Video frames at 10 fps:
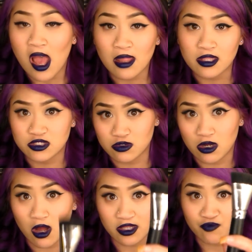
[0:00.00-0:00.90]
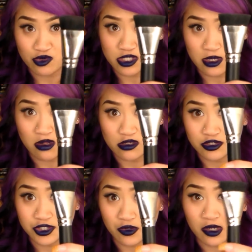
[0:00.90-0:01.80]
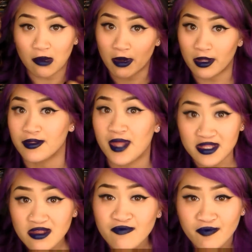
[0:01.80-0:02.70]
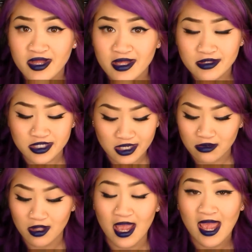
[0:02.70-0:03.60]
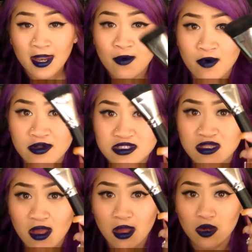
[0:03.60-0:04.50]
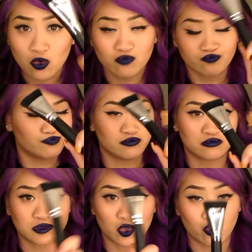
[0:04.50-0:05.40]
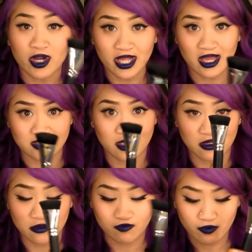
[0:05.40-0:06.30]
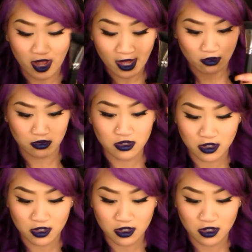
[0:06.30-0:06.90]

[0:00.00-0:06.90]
and this one costs $14. So come on, that's a freaking deal, and it works great as hell.